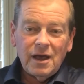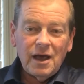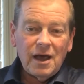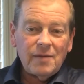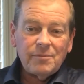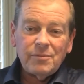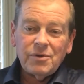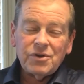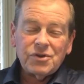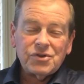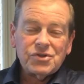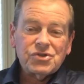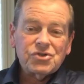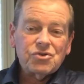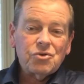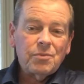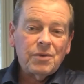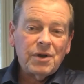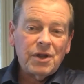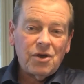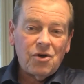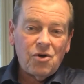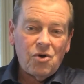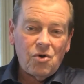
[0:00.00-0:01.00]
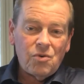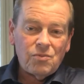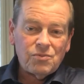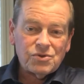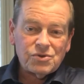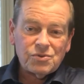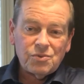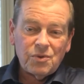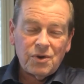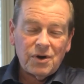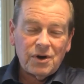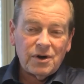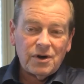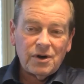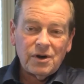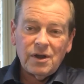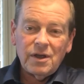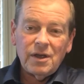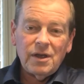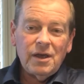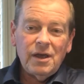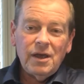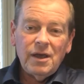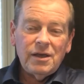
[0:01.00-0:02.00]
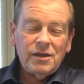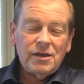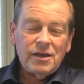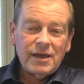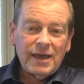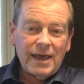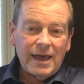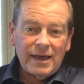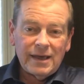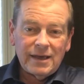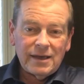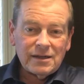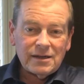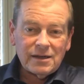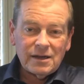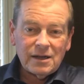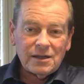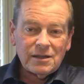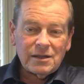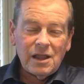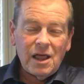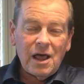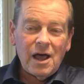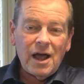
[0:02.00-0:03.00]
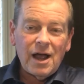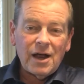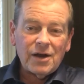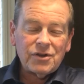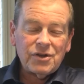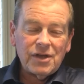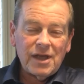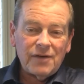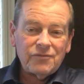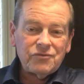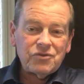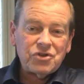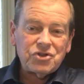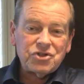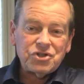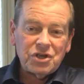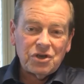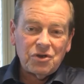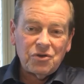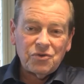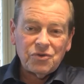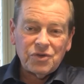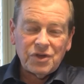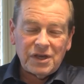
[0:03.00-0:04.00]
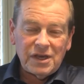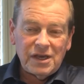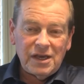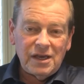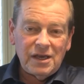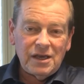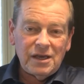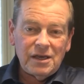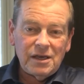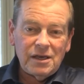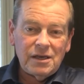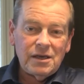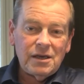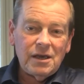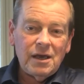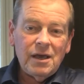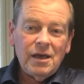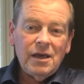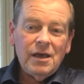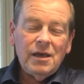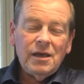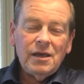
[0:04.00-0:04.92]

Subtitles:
I've been to so many homes where you can't get it unlocked. You have to jiggle the key.